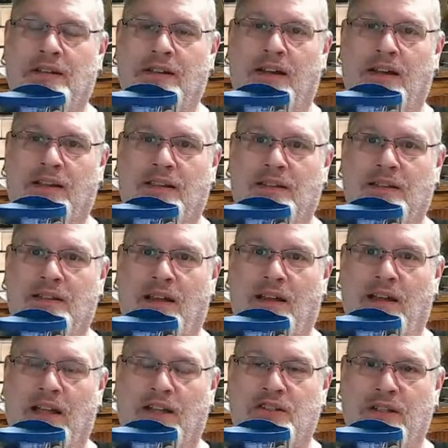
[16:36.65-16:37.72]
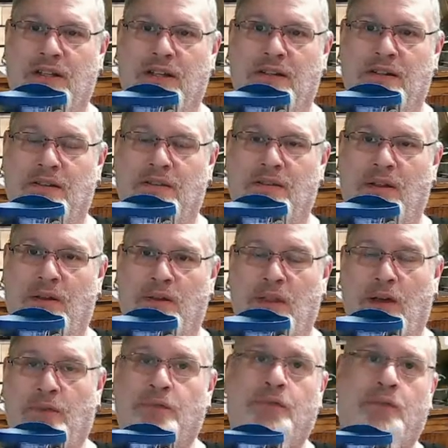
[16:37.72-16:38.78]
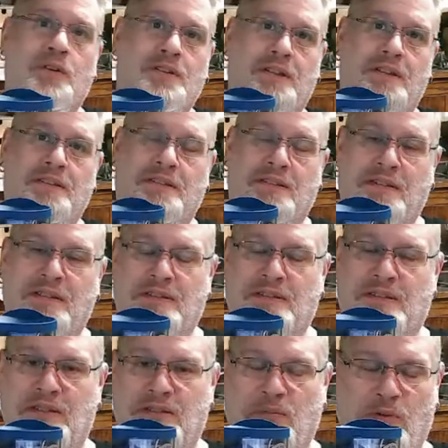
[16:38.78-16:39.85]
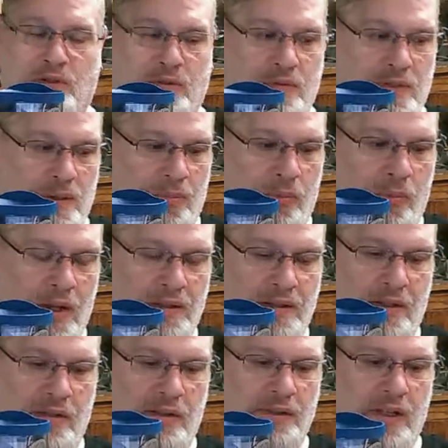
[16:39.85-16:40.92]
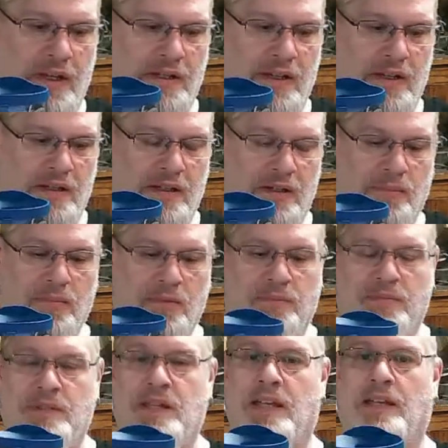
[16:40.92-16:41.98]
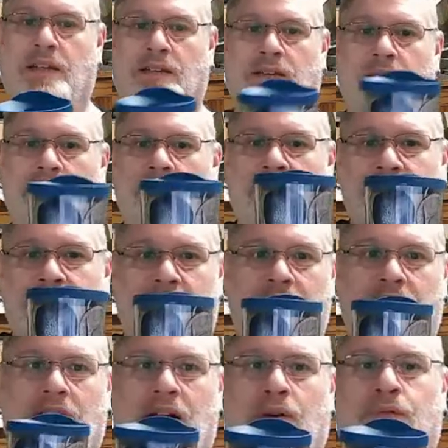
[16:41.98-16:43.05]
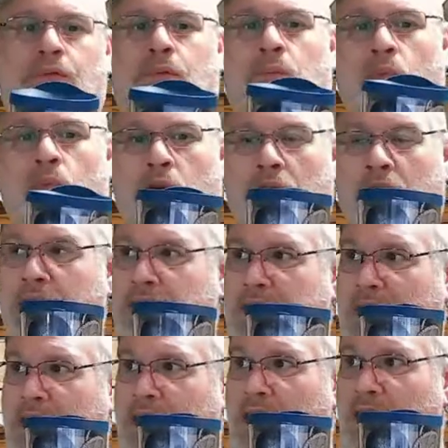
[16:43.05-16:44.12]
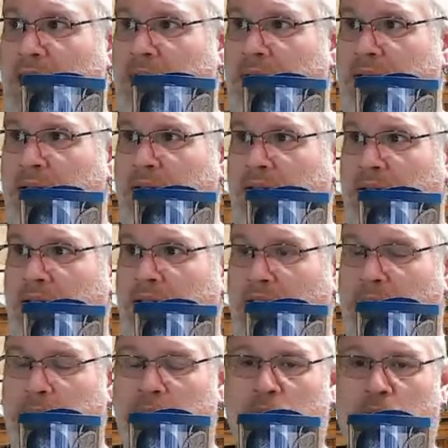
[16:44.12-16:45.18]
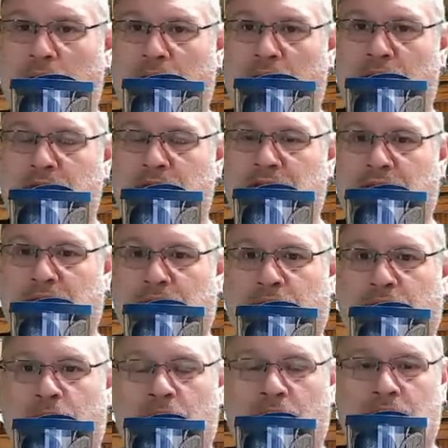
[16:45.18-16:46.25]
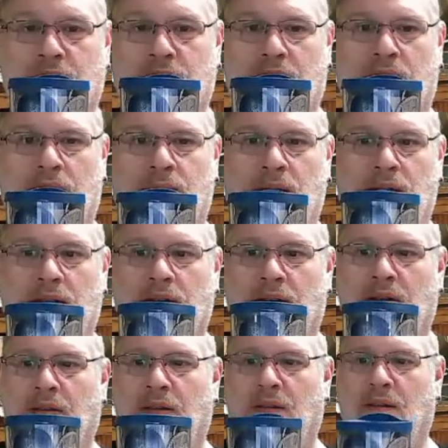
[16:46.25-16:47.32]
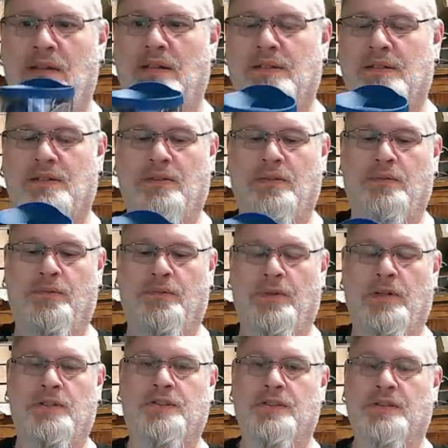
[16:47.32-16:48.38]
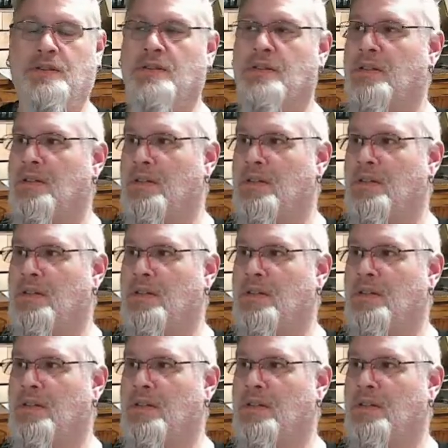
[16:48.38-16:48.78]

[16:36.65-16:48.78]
I actually ended that first instance where she was up ranting all night. I ended up taking the next day off from work because I got up in the morning and I was just a freaking zombie. I just couldn't function.